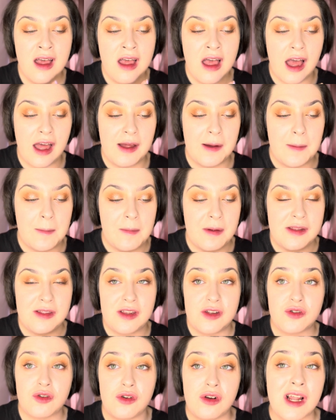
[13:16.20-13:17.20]
and the
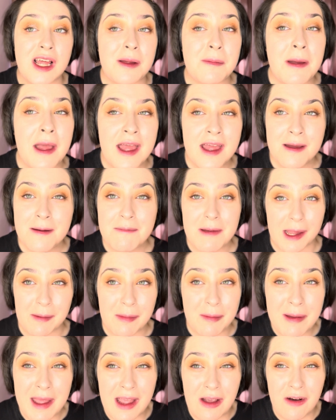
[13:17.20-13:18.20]
true like
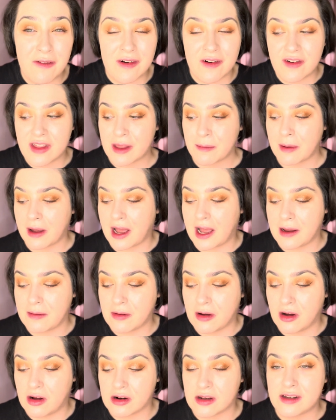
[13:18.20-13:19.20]
pigment payoff and everything. But I
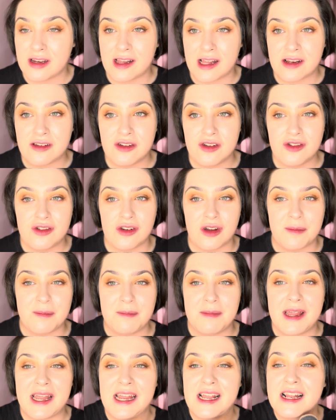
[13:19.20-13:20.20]
honestly, that's just not
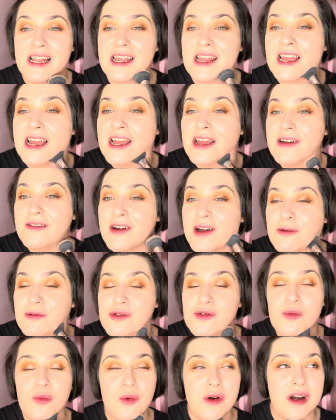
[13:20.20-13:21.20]
me. Like, if I
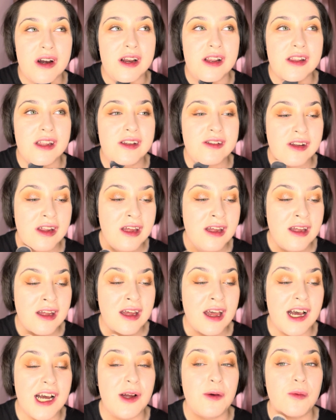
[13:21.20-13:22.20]
was wearing this,
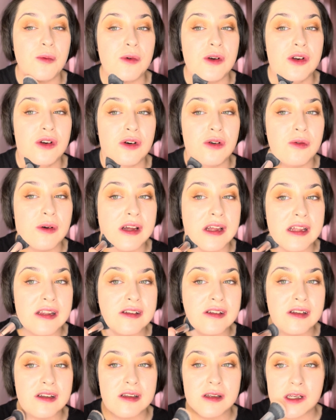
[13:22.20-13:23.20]
I would
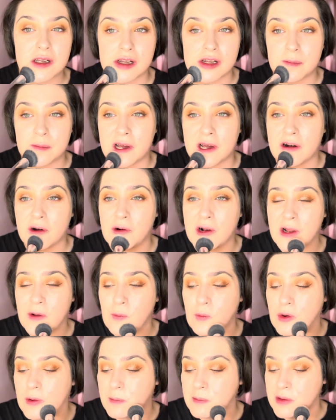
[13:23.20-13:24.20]
always, doesn't matter like
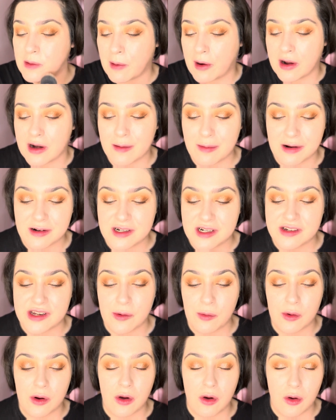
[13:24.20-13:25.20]
what the powder blush is, I
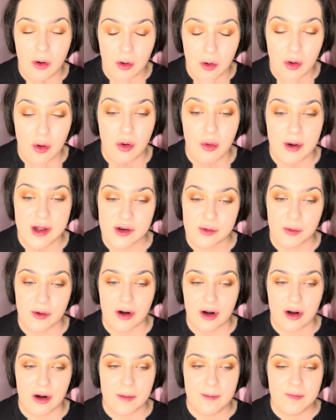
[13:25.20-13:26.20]
would always
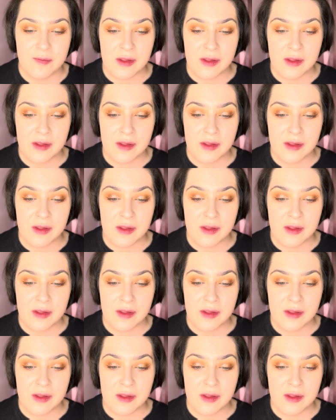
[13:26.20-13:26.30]
wear